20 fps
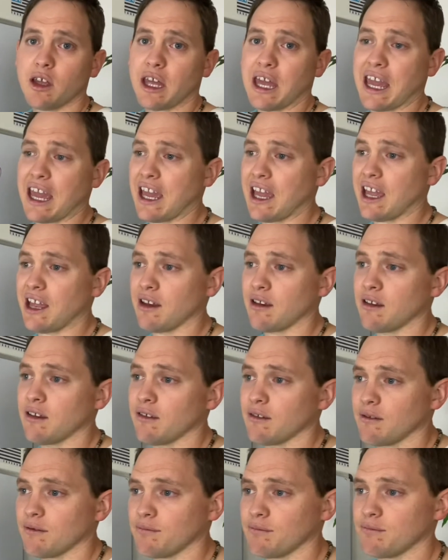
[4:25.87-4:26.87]

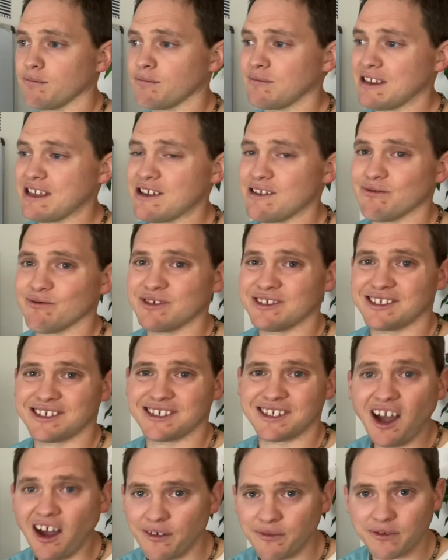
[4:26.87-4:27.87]
And it was
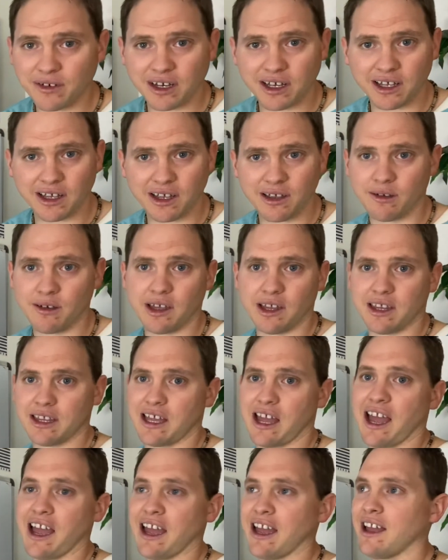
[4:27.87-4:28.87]
tough. And
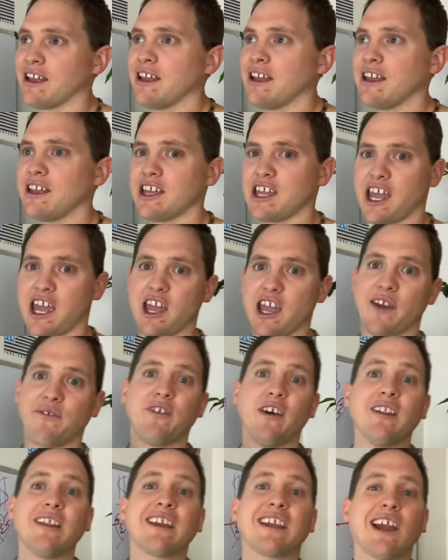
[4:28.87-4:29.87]
I
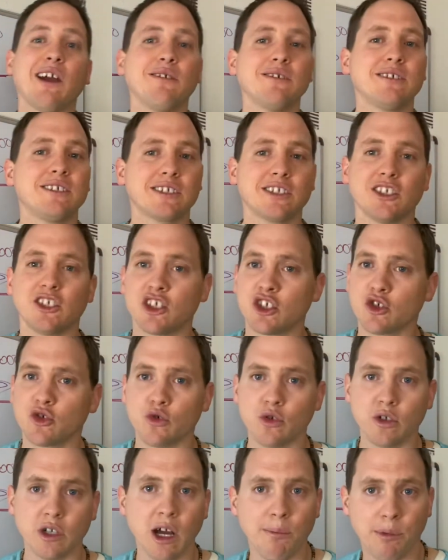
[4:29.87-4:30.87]
felt like I was just going to
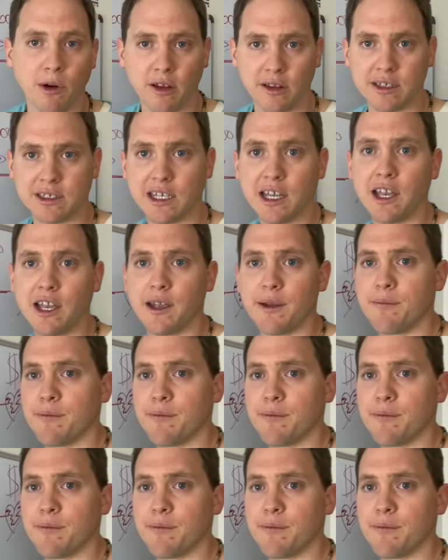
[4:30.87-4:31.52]
screw it up all the time.